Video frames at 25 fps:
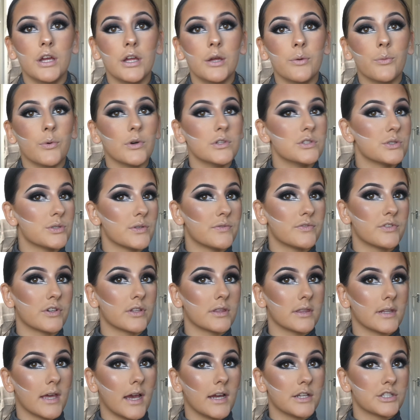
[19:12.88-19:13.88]
once you've
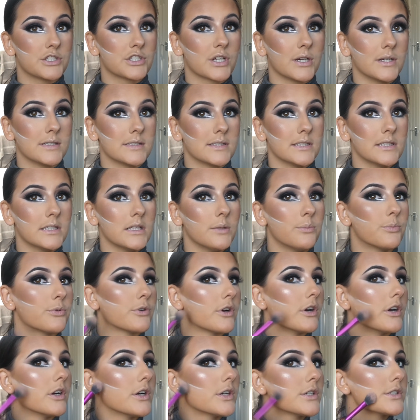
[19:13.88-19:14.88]
done that, just go into a little
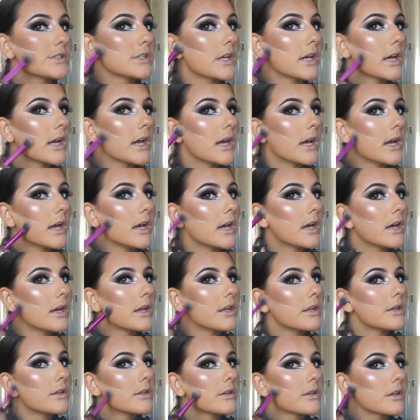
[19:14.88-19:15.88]
brush
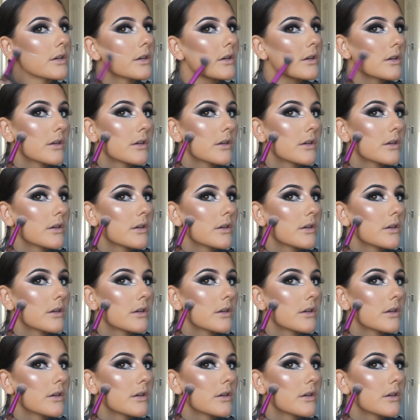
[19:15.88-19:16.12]
and